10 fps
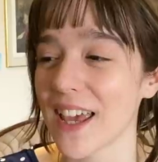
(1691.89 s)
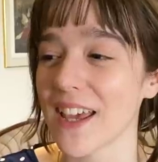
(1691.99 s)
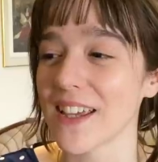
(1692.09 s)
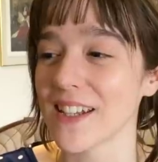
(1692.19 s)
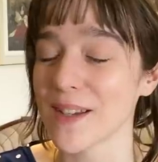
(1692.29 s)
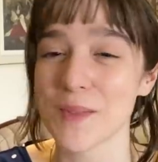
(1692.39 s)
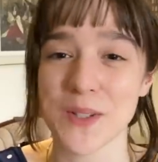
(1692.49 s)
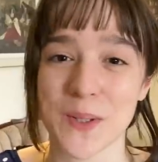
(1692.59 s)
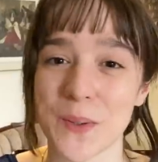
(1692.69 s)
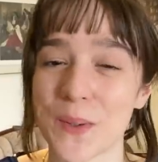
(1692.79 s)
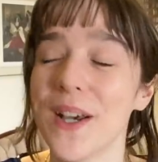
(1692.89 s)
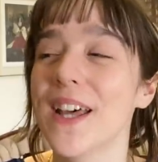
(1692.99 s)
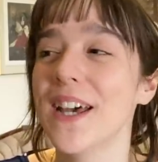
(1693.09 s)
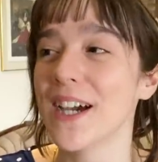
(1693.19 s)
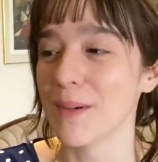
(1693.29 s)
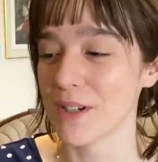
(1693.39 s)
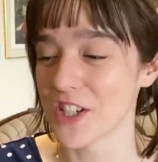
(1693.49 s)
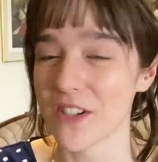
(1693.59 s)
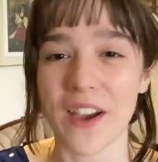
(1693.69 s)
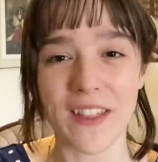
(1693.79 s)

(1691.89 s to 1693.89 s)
and I'm just so appreciative.